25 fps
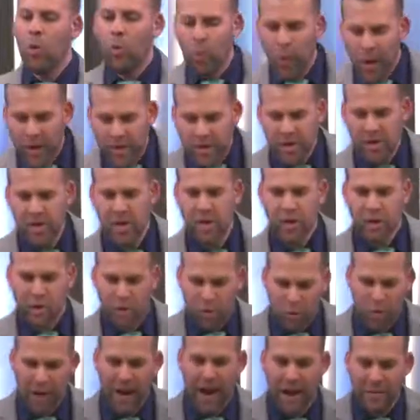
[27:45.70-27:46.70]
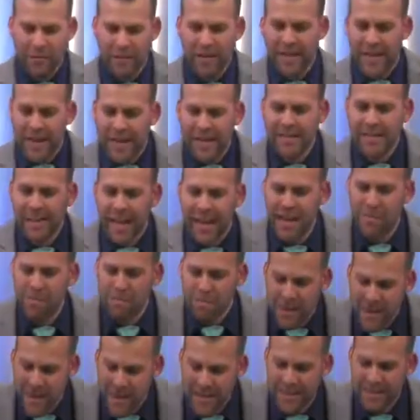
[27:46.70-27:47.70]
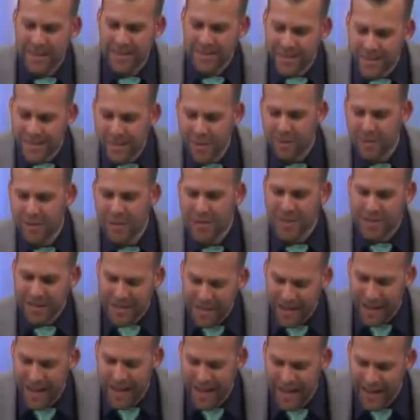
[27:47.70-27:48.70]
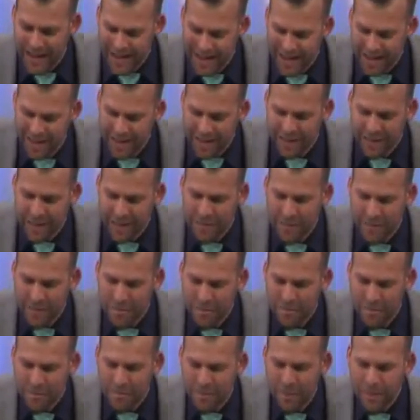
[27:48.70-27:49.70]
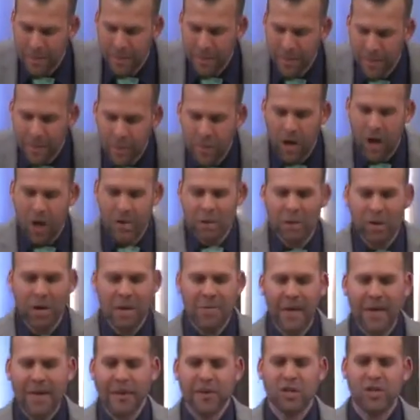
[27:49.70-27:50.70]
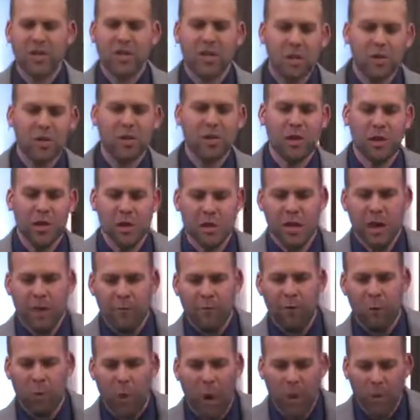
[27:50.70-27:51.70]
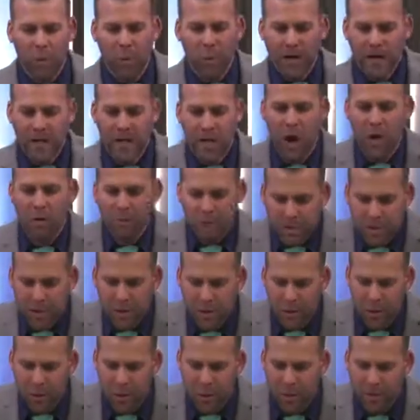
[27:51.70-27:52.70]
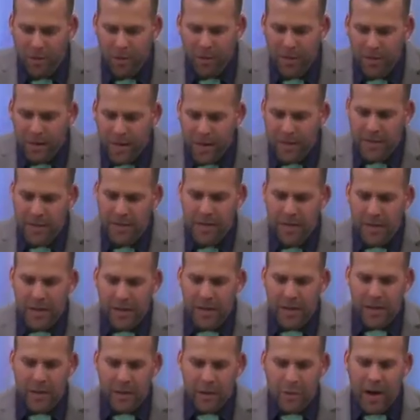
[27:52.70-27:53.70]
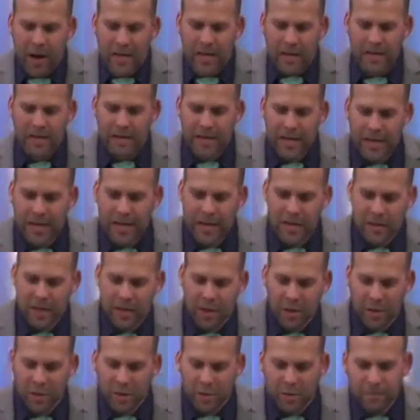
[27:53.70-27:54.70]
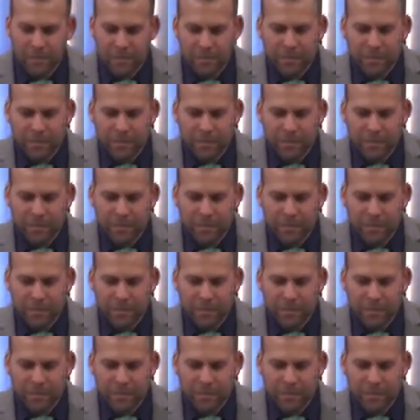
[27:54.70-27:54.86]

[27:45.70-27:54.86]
witchcraft. It's a big deal to God. We always want to make excuses for what we don't do. It is a great deal easier